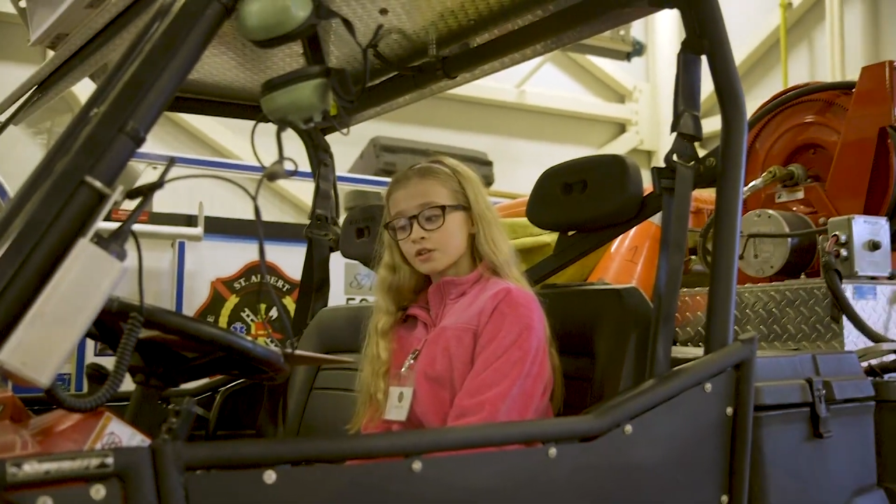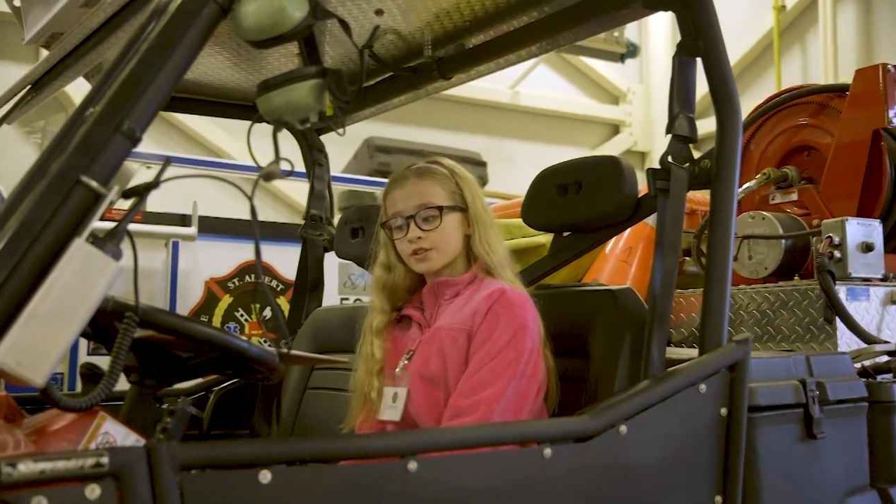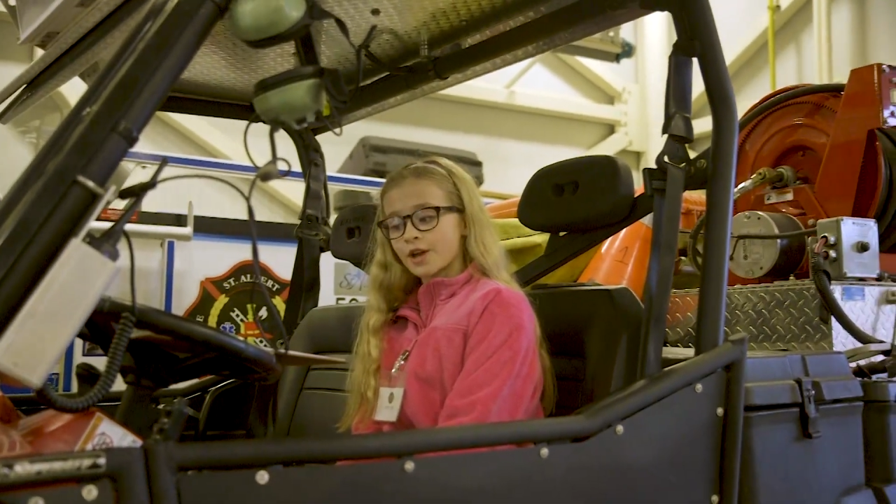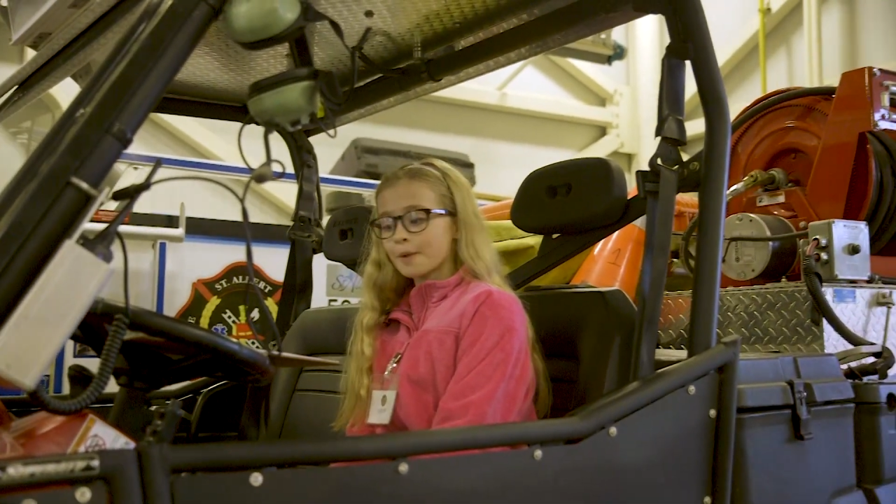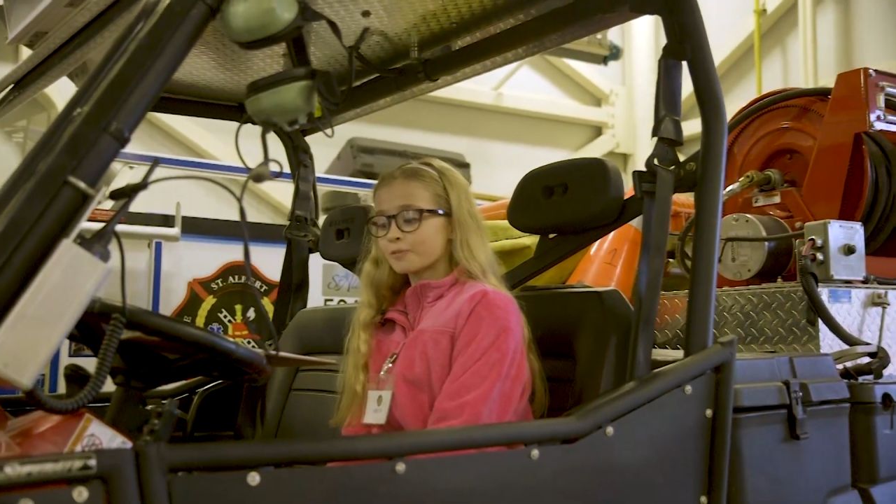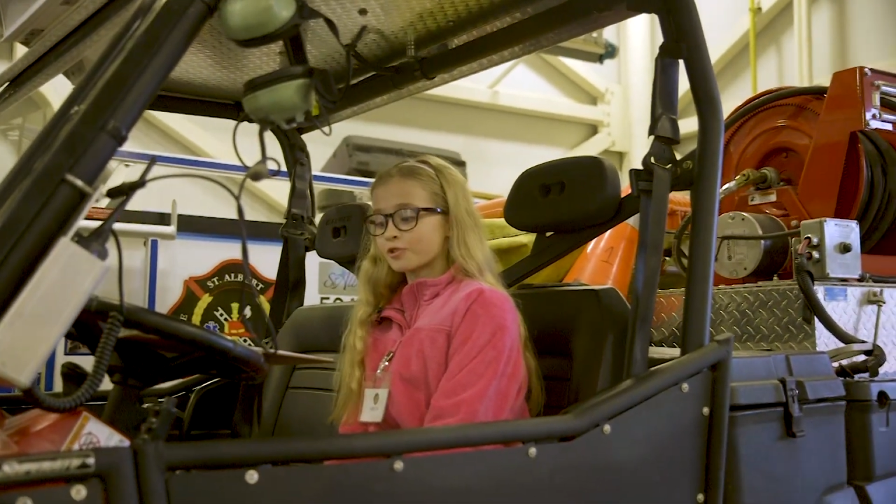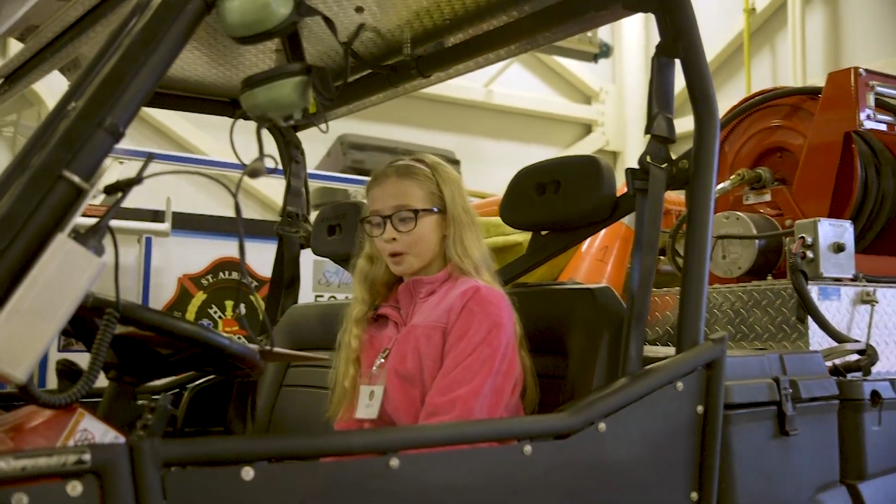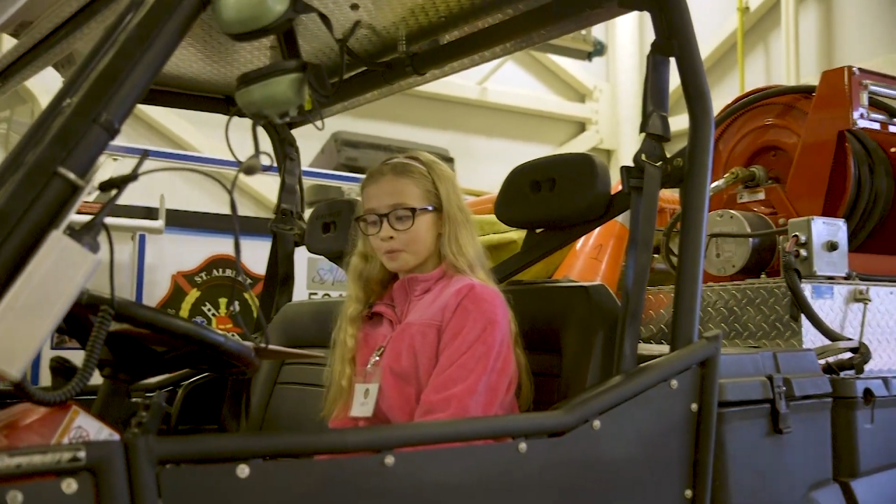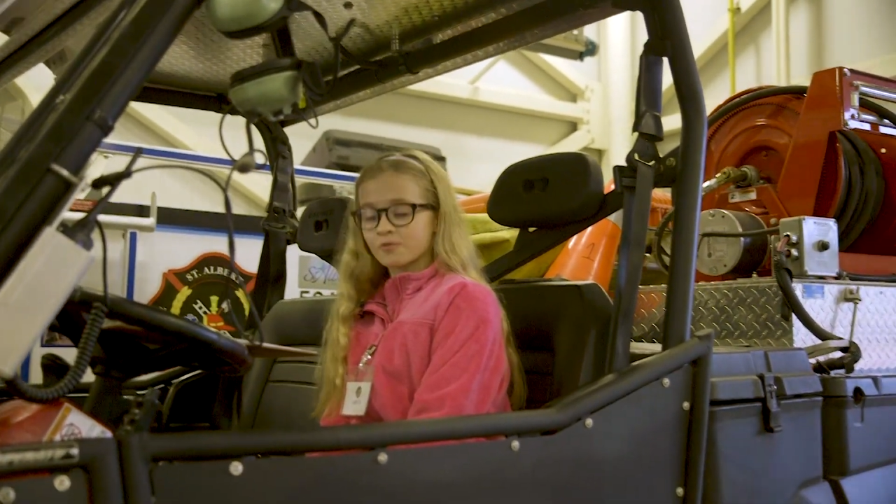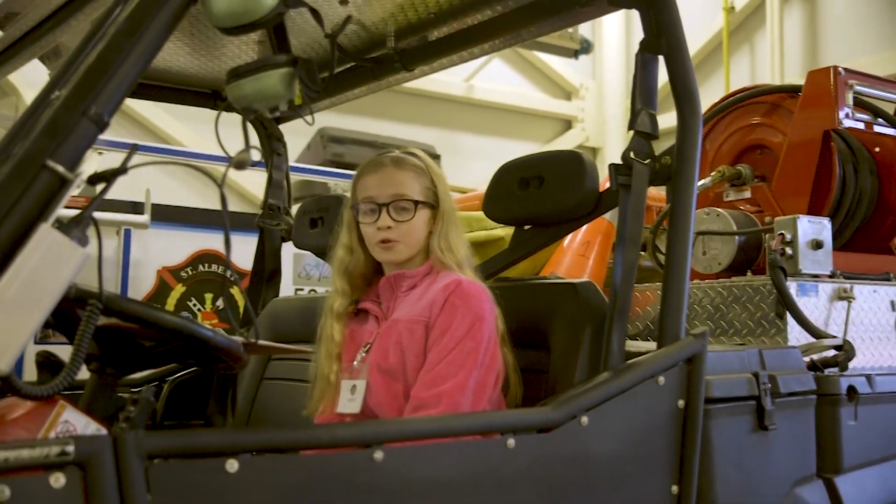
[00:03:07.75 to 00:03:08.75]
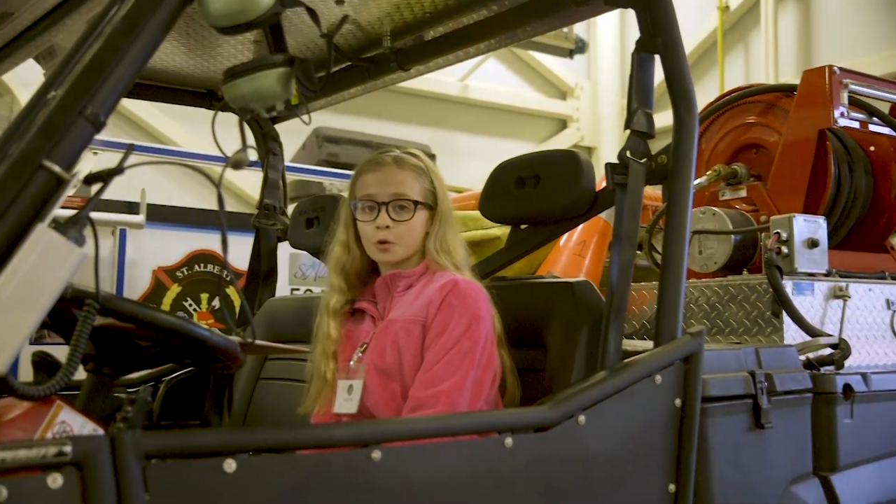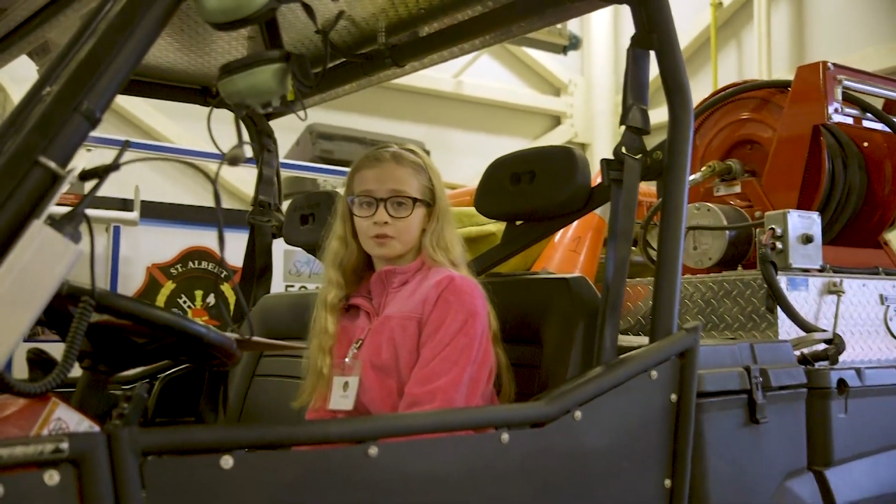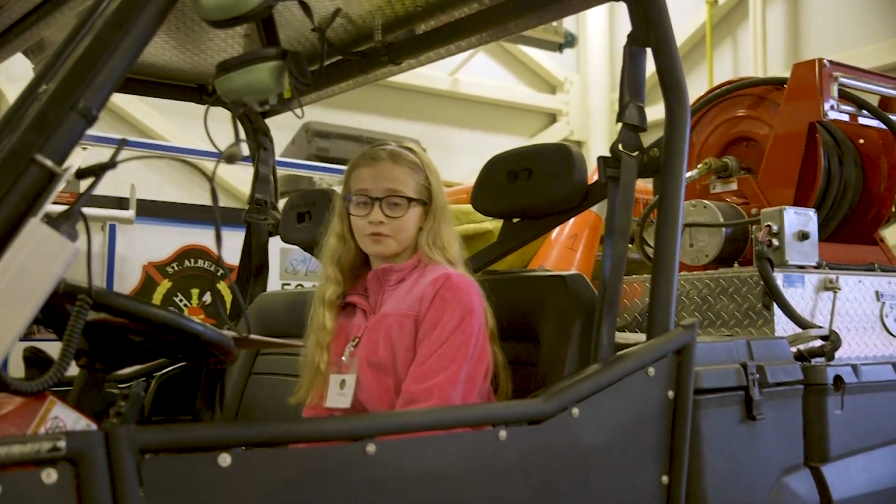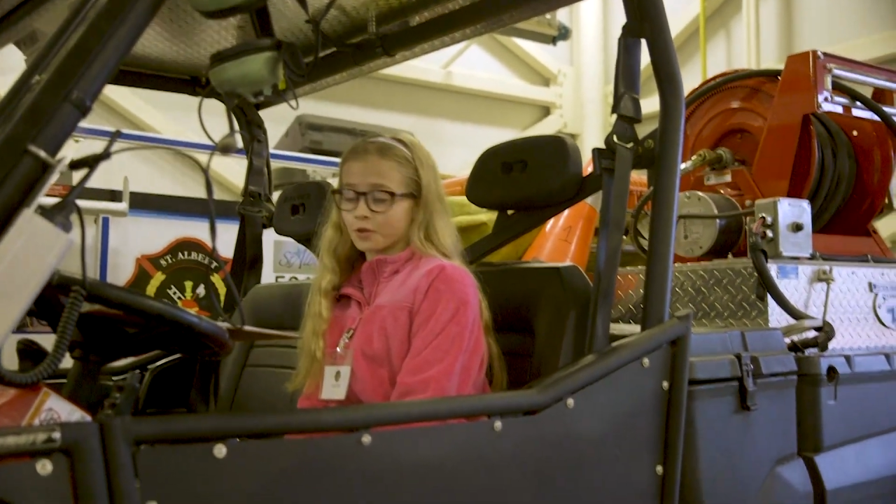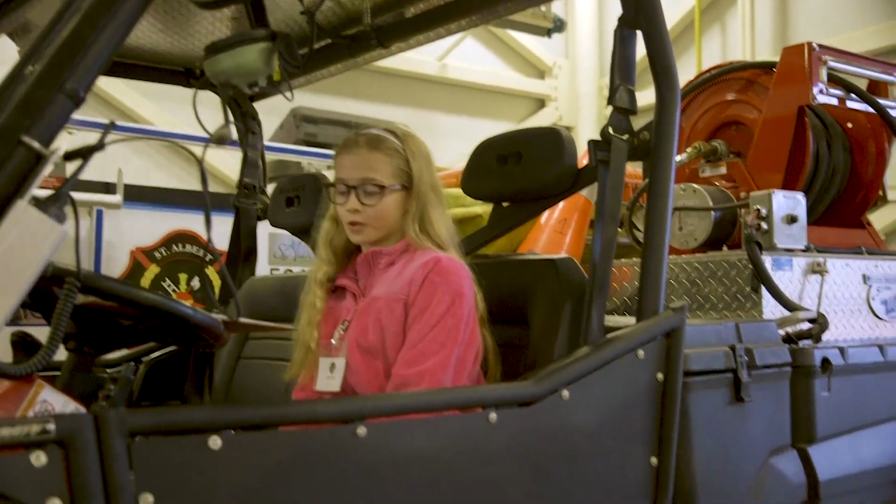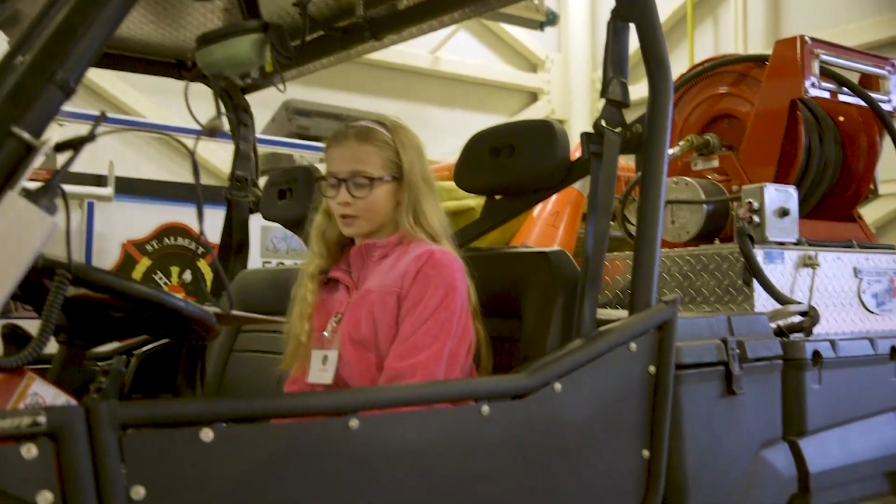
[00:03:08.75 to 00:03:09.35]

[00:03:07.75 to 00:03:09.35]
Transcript: Stop, drop, and roll if your